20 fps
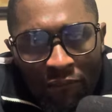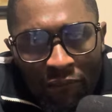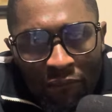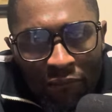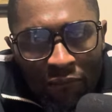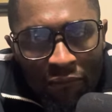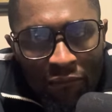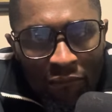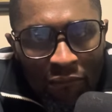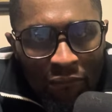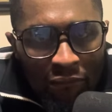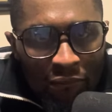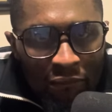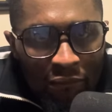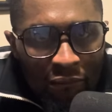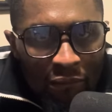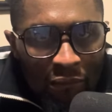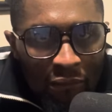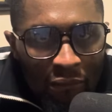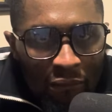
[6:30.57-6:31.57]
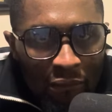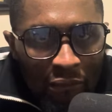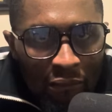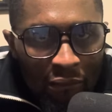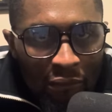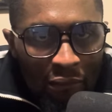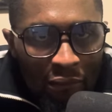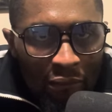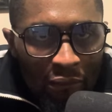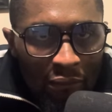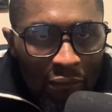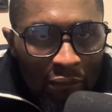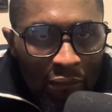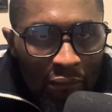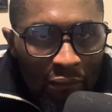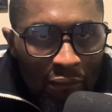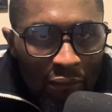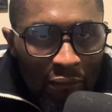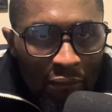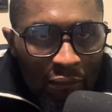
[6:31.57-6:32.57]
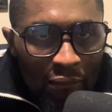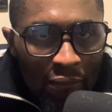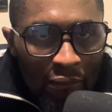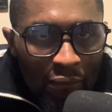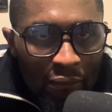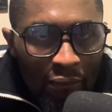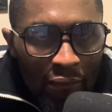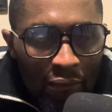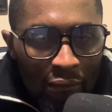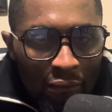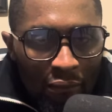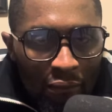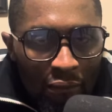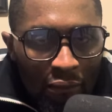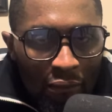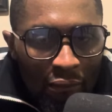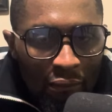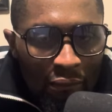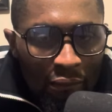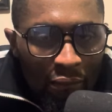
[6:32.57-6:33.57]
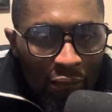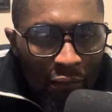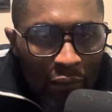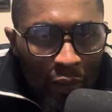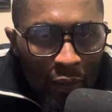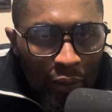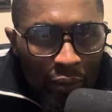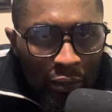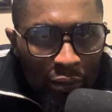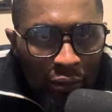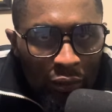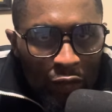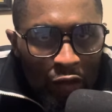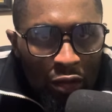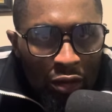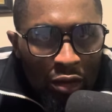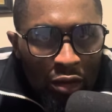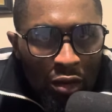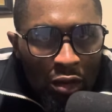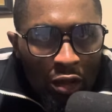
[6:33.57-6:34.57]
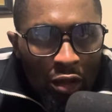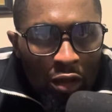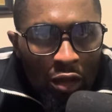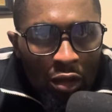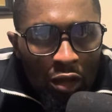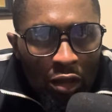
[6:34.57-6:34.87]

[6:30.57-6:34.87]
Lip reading: [no speech]